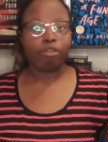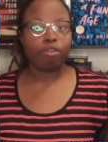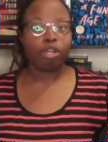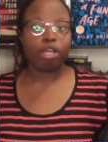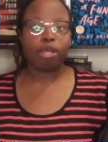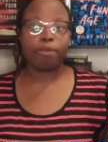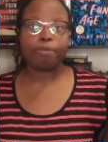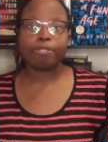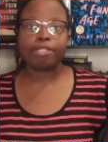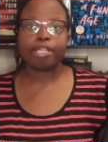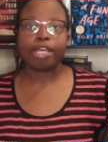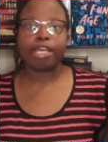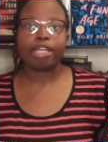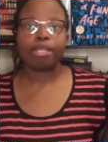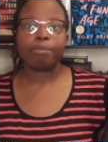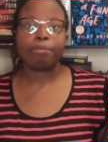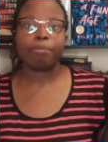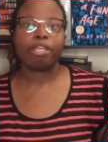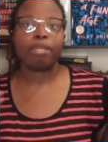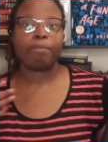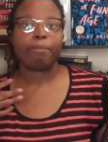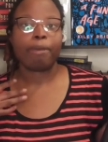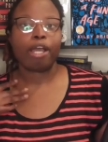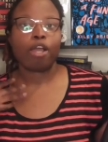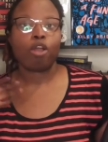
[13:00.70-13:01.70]
upsetting
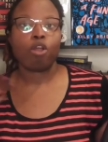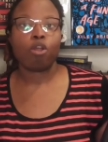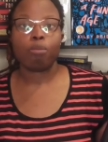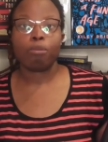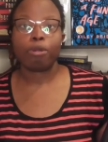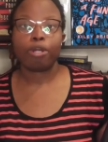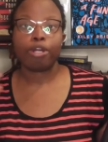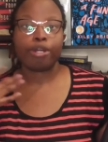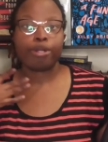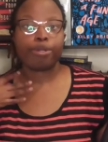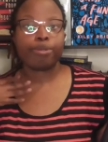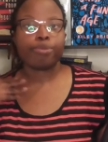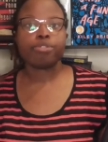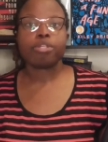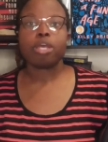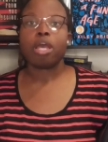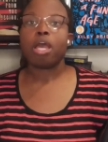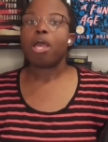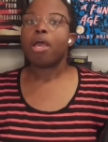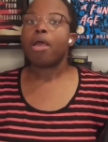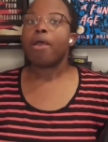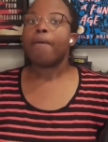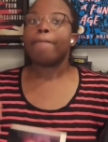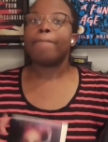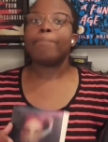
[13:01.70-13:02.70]
me and my homegirls.
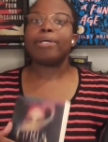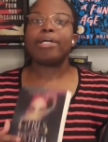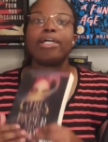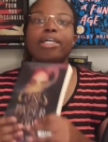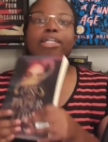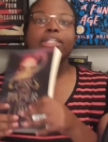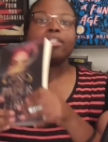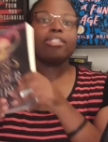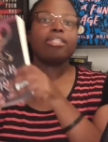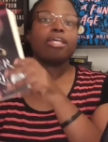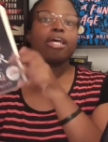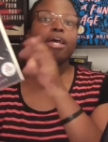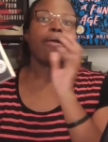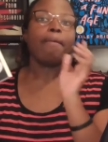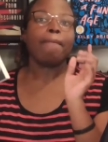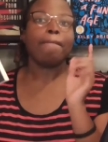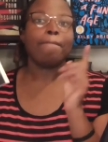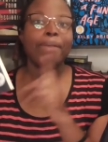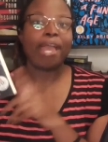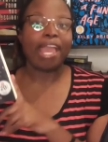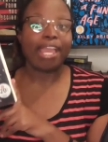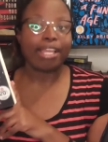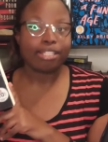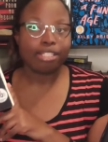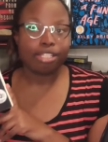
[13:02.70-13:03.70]
But
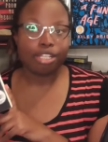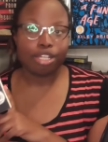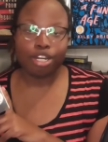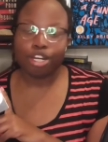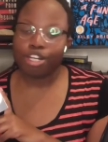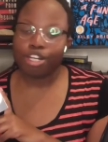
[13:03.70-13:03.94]
back to